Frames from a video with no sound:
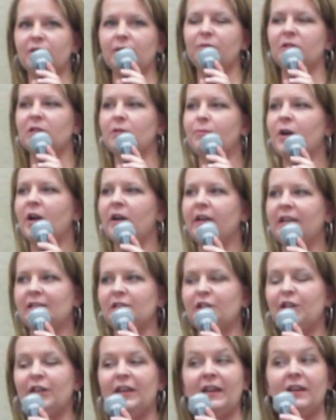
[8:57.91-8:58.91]
up to the party
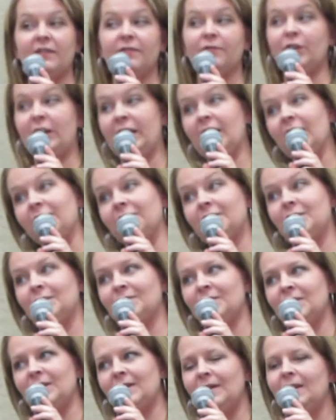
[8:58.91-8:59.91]
is going to get a free gift.
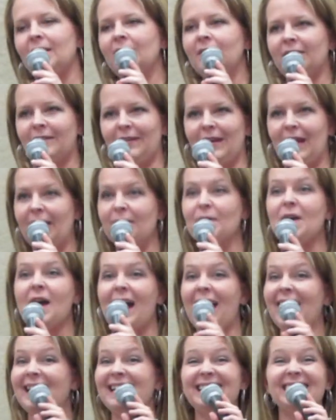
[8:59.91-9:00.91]
Okay?
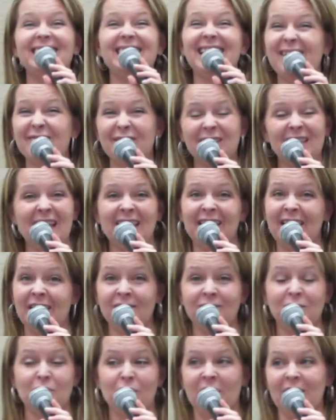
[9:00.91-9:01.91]
I didn't say what that
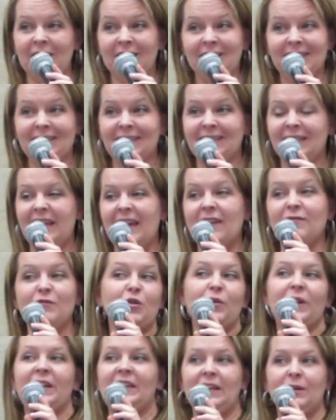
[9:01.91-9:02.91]
gift was. They have
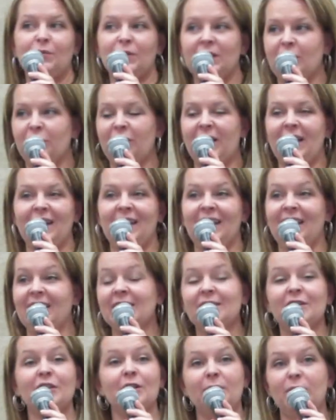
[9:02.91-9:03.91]
no idea what they're getting, and
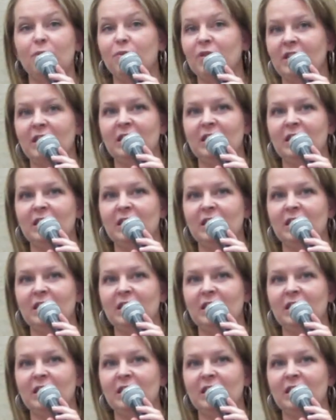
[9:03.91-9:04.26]
it's going to be really